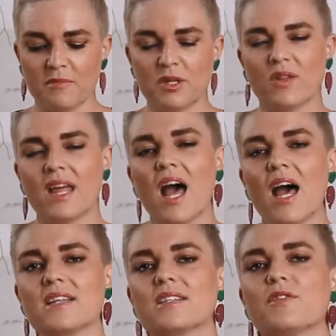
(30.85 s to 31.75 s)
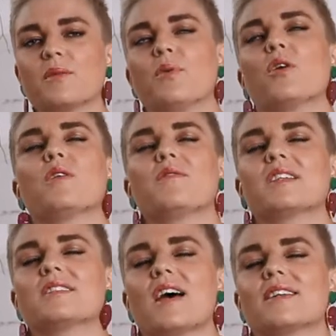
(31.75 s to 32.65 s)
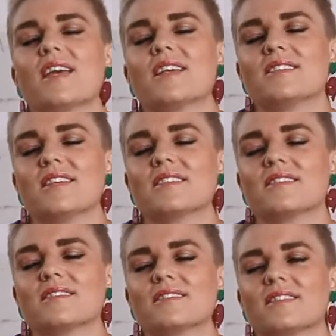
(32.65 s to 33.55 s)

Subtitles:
been on the hunt for the perfect satay since,